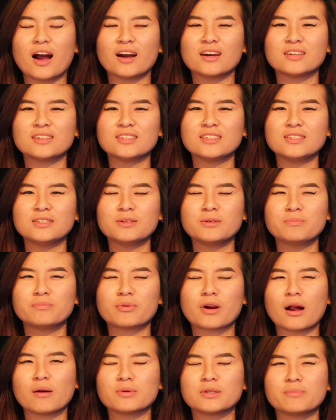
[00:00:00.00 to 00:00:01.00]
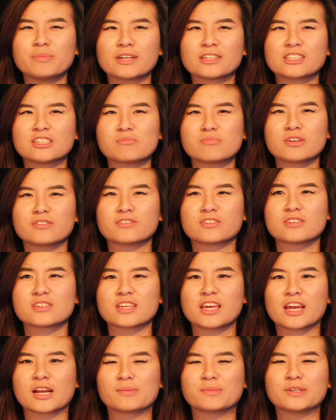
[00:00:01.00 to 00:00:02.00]
I probably picked up my
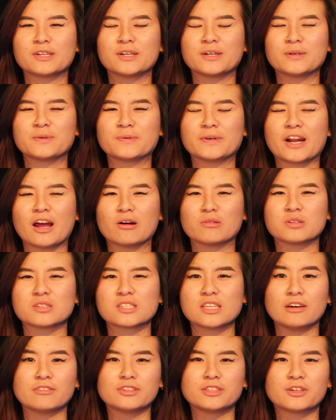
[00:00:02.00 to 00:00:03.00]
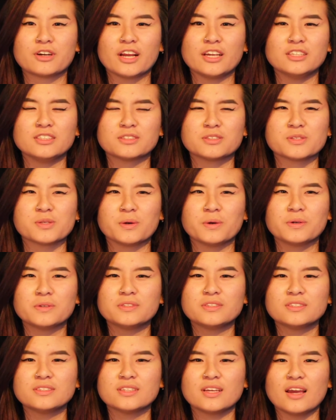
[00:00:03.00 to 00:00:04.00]
first camera when I was 7 or 8 years
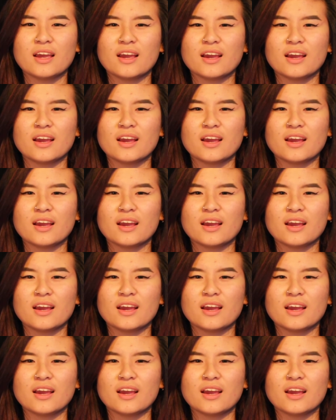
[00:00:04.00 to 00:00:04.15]
old,